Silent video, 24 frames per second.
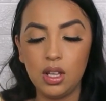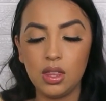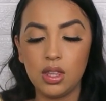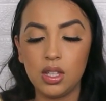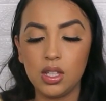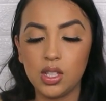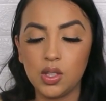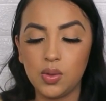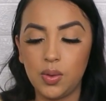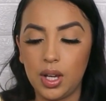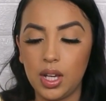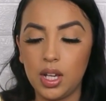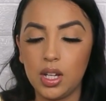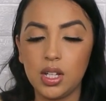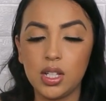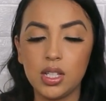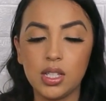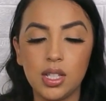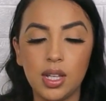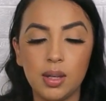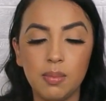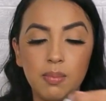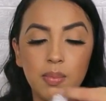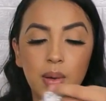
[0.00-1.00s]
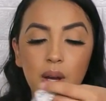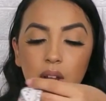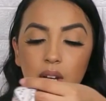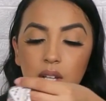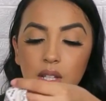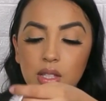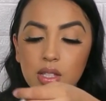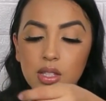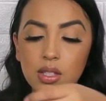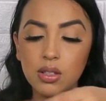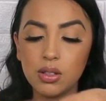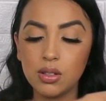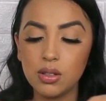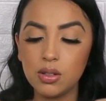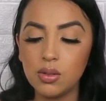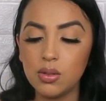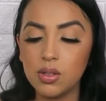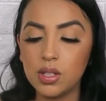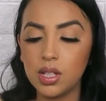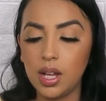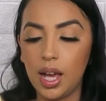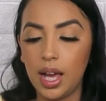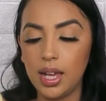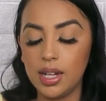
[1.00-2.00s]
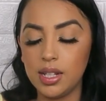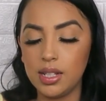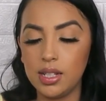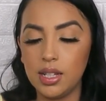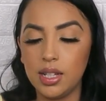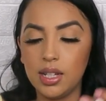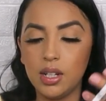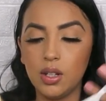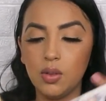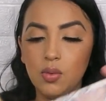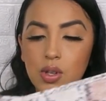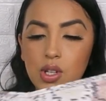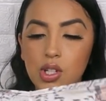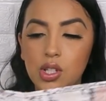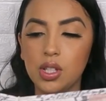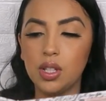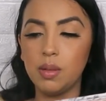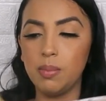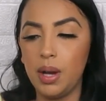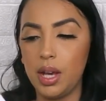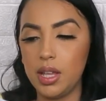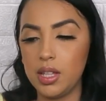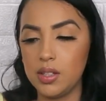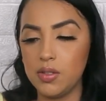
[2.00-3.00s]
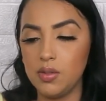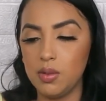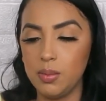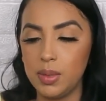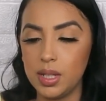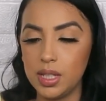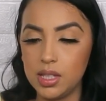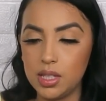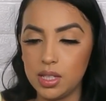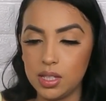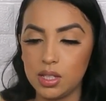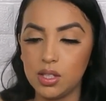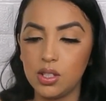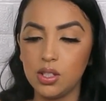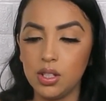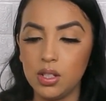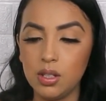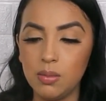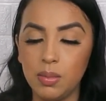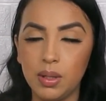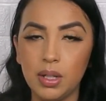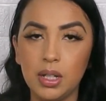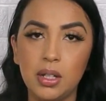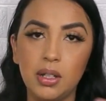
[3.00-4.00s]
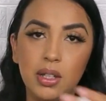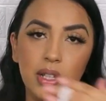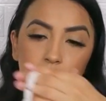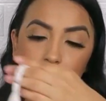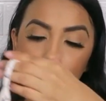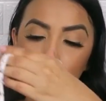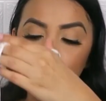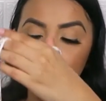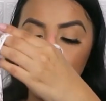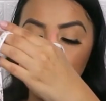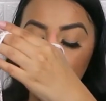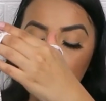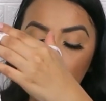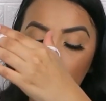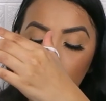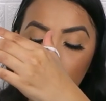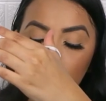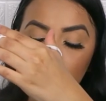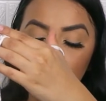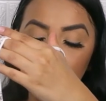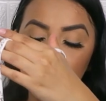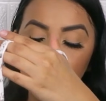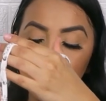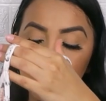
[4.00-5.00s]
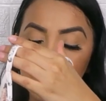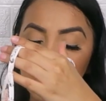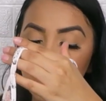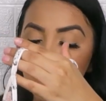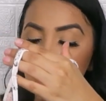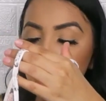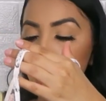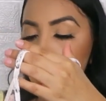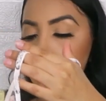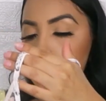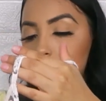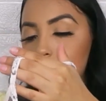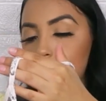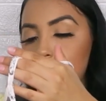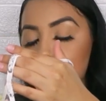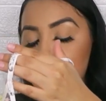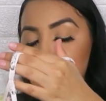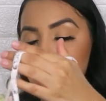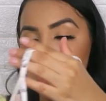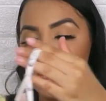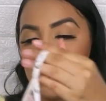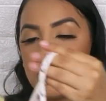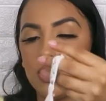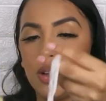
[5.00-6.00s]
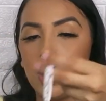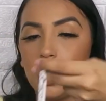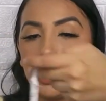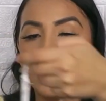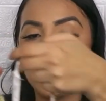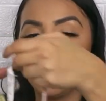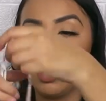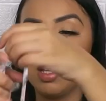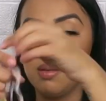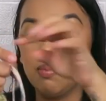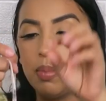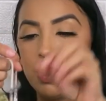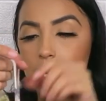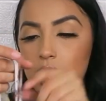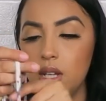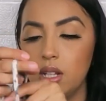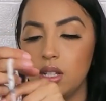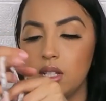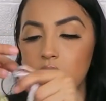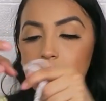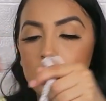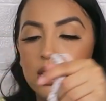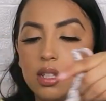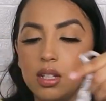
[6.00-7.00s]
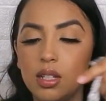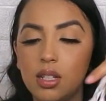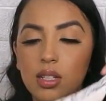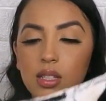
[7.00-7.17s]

This right here is a bodysuit. I did originally buy this for my sister, but then she didn't like it, so I'm just gonna go ahead and keep it.